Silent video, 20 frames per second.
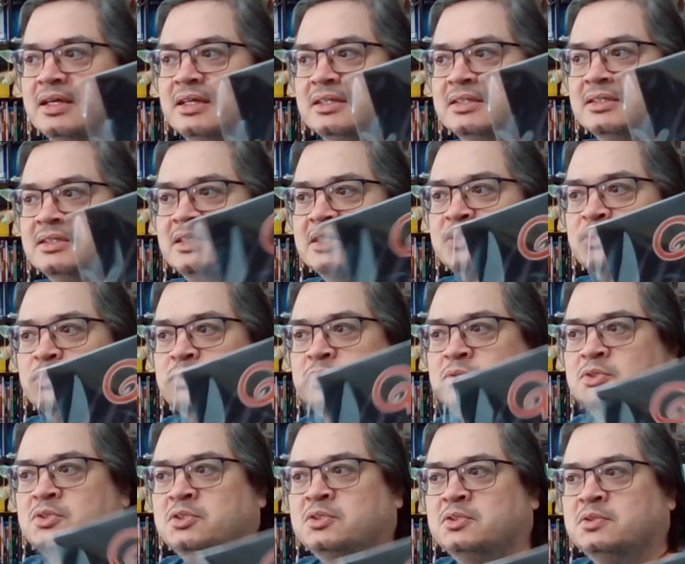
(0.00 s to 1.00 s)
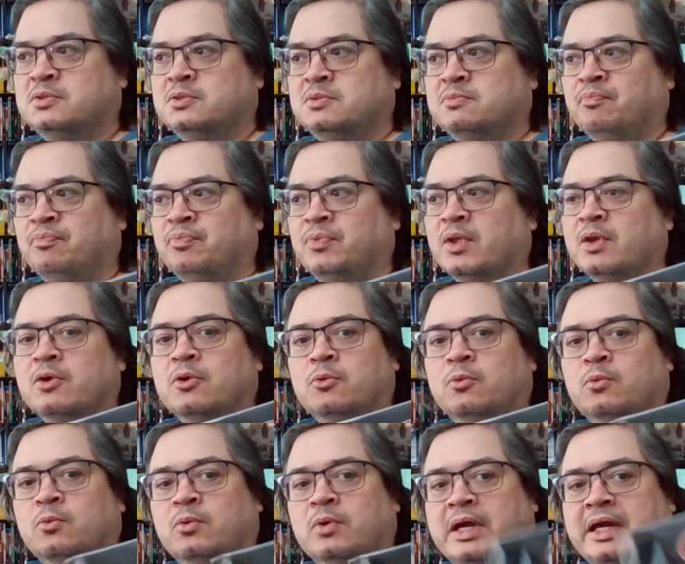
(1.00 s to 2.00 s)
And this was
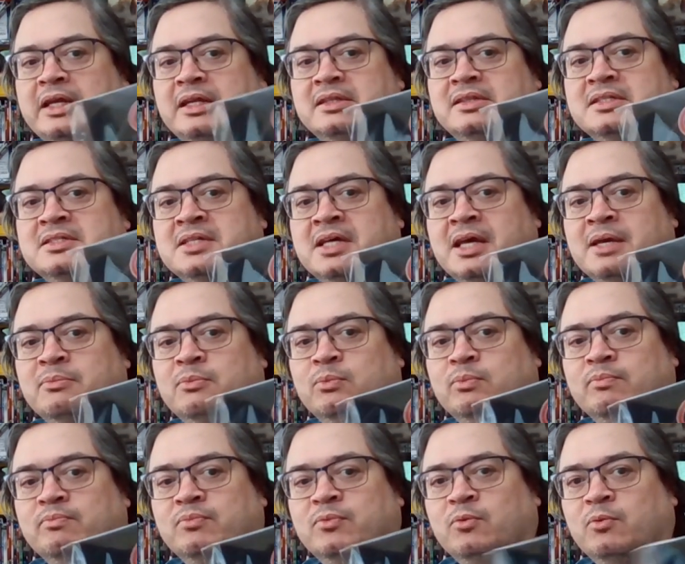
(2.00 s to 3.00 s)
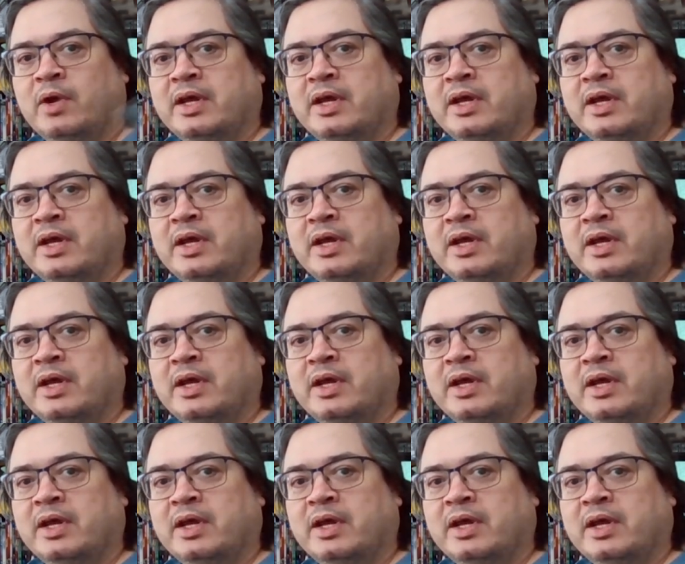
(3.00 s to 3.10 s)
right at the time,